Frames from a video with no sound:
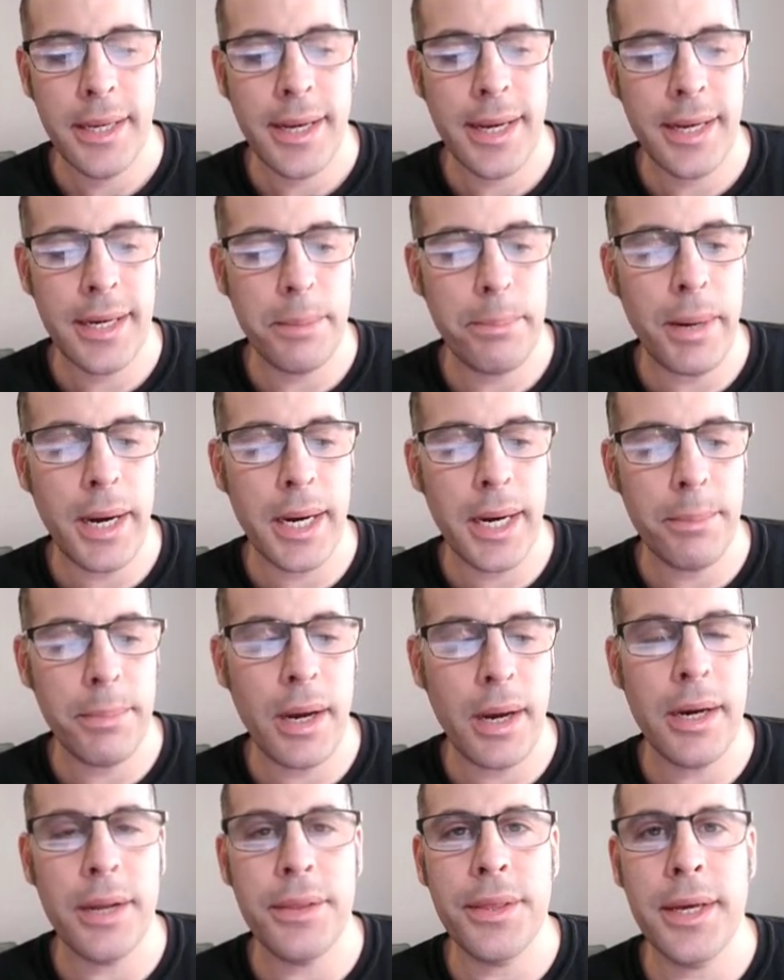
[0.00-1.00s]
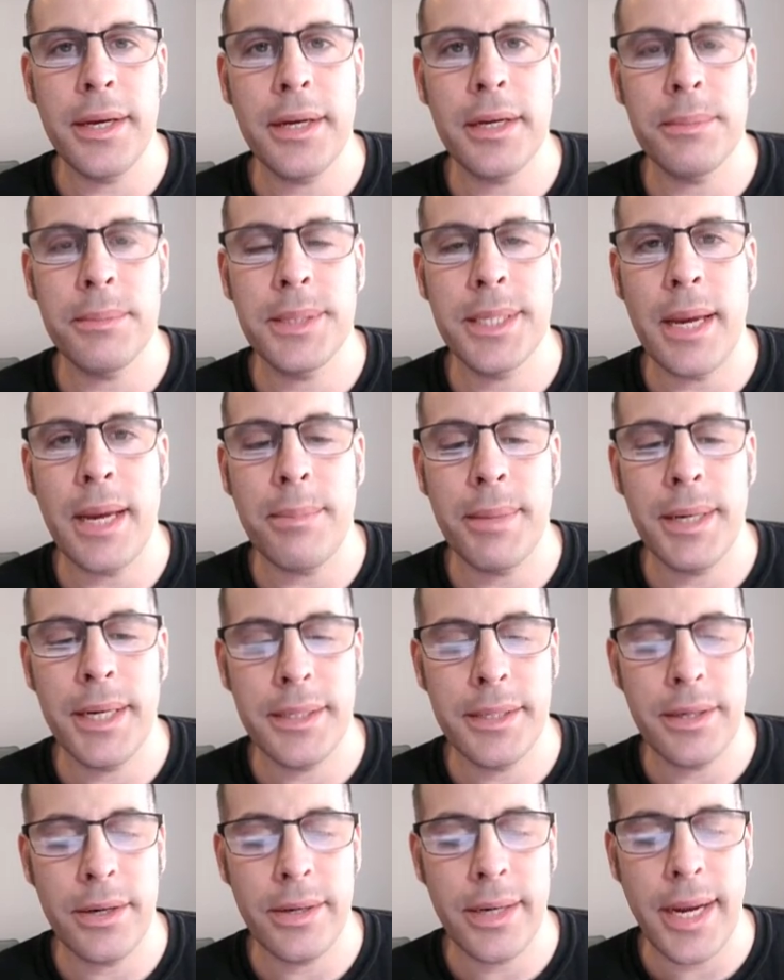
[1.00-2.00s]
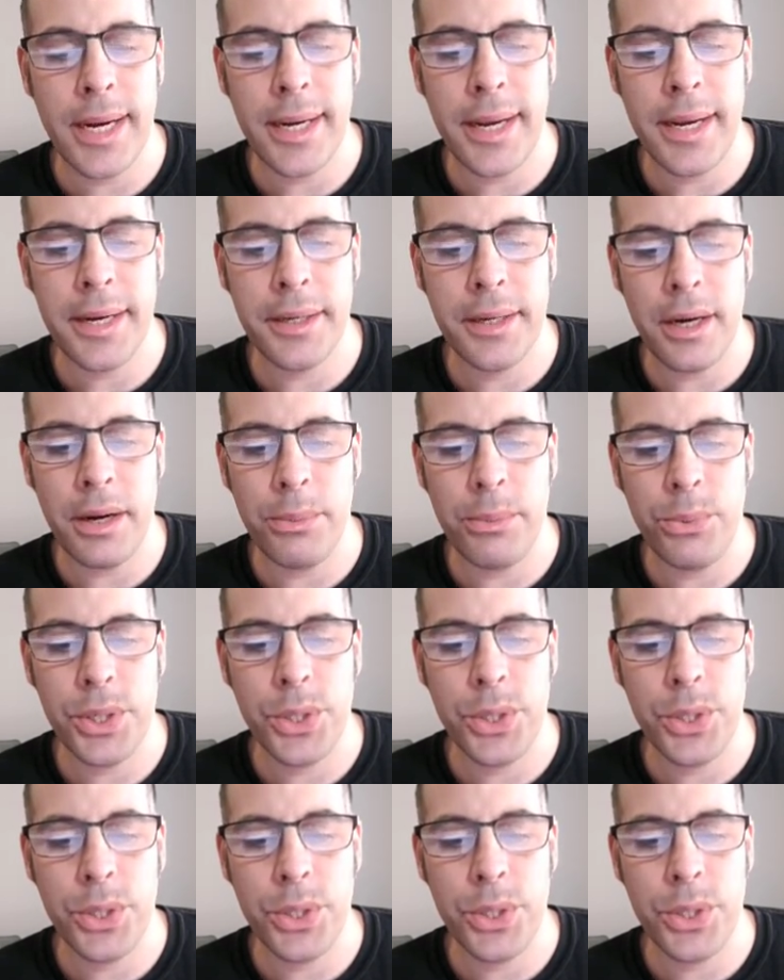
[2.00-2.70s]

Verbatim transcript: And the bottom line of the income statement is their net income,